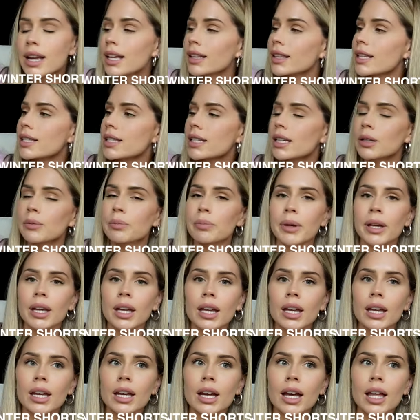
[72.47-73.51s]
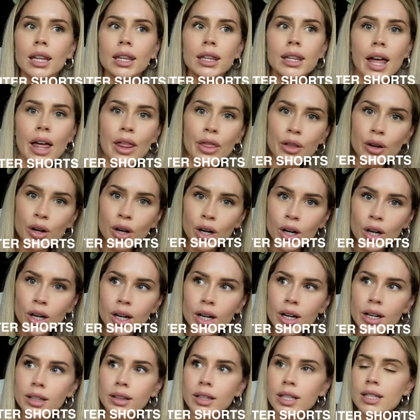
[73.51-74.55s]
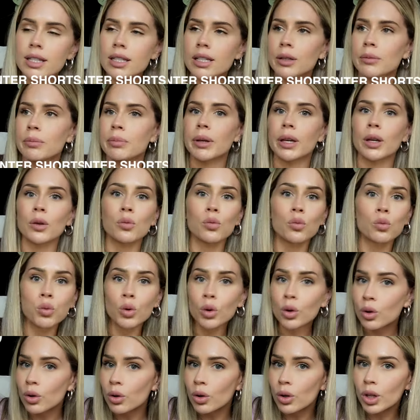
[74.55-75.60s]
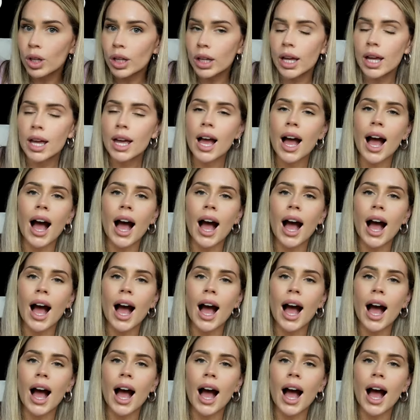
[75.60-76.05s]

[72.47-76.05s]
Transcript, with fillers: This could be leather, this could be wool.